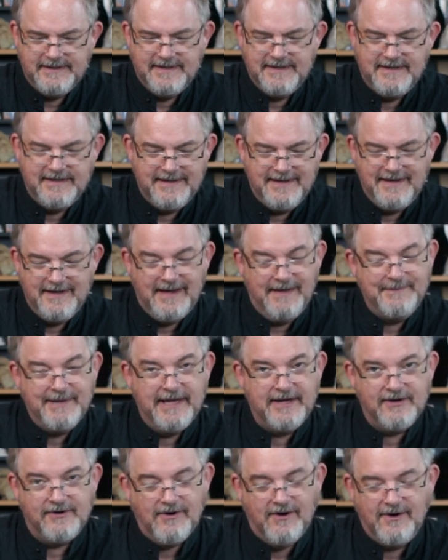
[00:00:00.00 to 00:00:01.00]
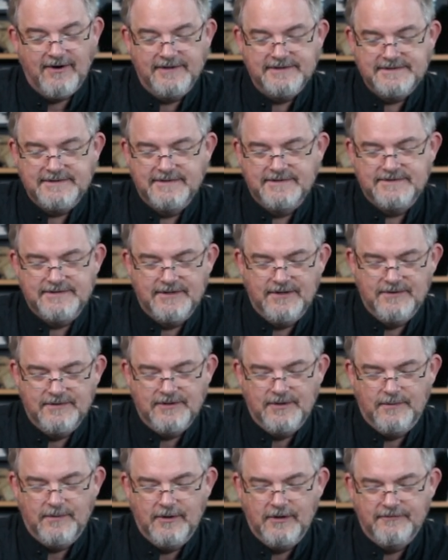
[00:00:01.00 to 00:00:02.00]
And hey, I'm out of cards. So
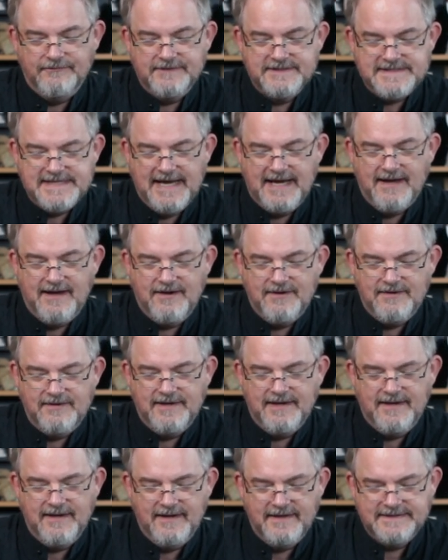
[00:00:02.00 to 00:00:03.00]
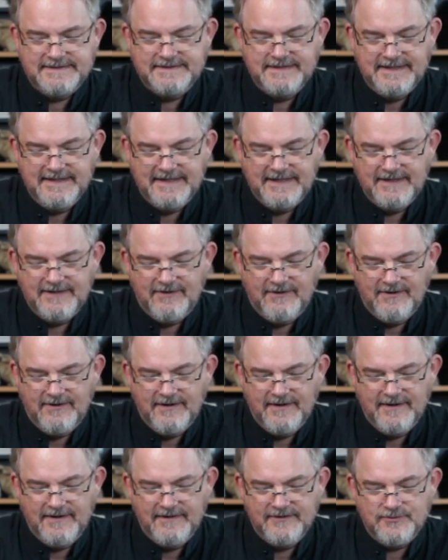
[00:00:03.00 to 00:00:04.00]
the wolf is now uh, sitting
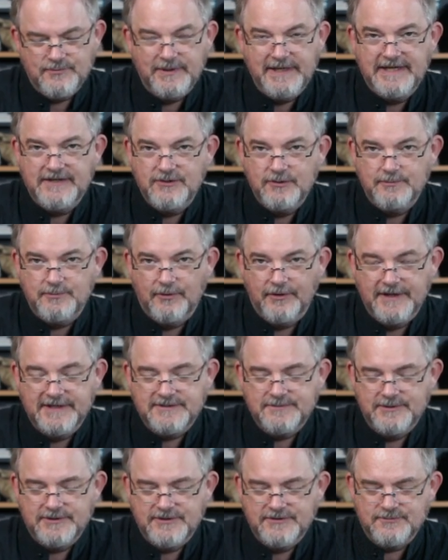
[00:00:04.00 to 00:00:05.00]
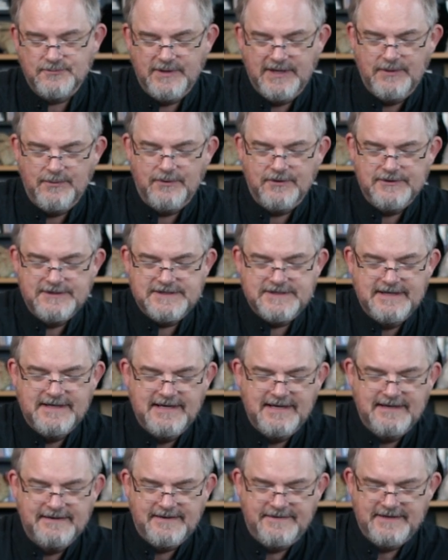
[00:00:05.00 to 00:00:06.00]
on 22 points, which is way worse
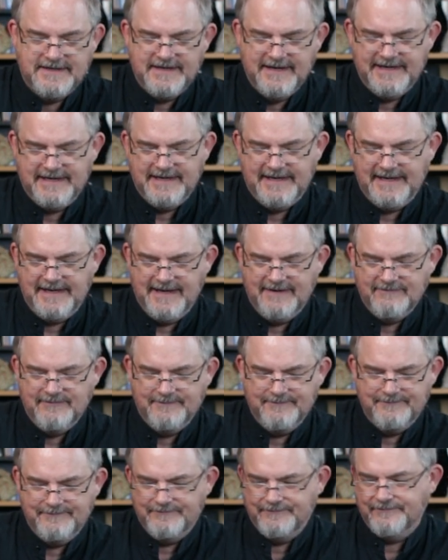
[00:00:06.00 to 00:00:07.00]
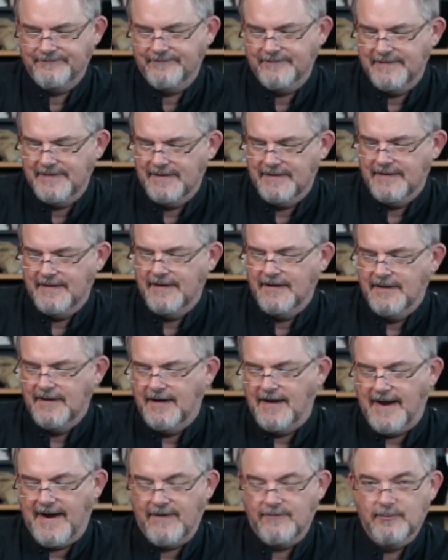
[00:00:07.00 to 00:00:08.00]
than the nine I gave him.
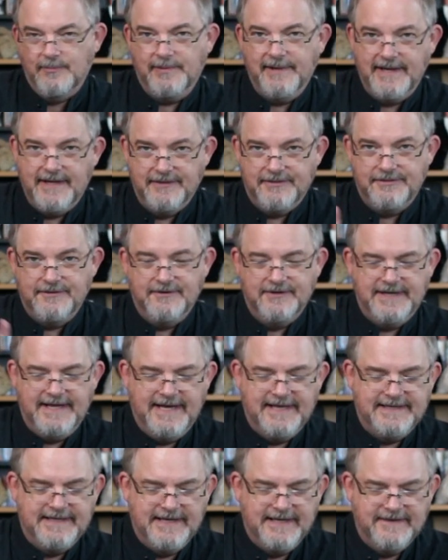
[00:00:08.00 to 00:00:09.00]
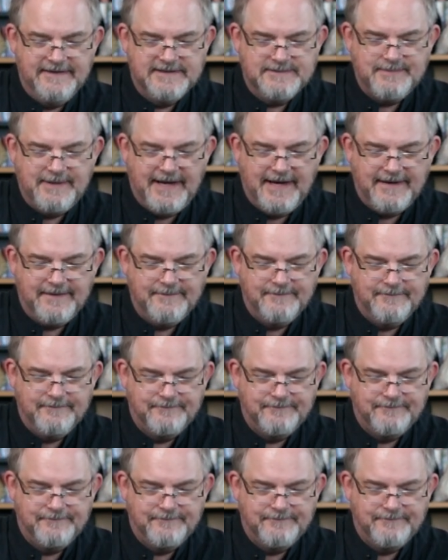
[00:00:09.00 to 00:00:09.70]
All right, we'll play a third hand out of this pack.